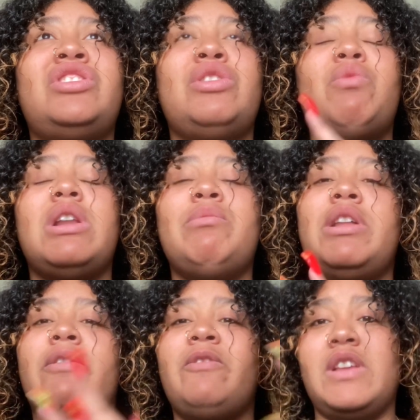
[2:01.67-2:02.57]
She wanted me
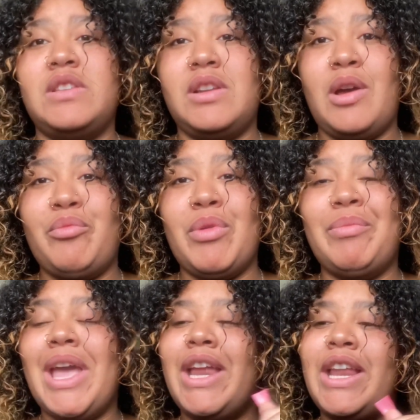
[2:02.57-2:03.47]
to fix it up and
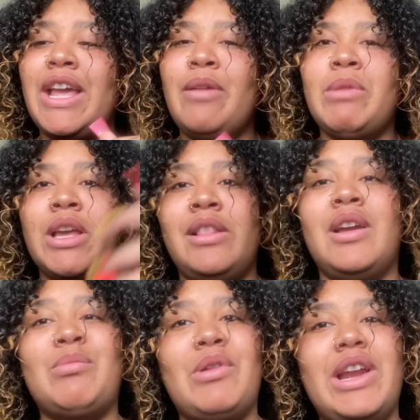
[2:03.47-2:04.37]
paint it and make it
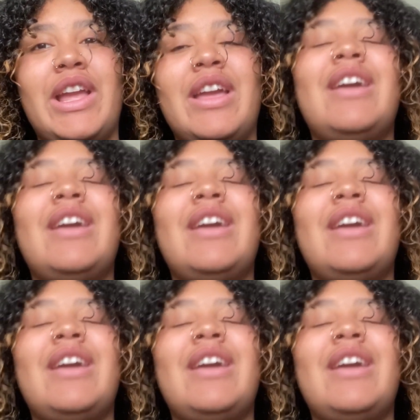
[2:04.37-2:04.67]
look pretty.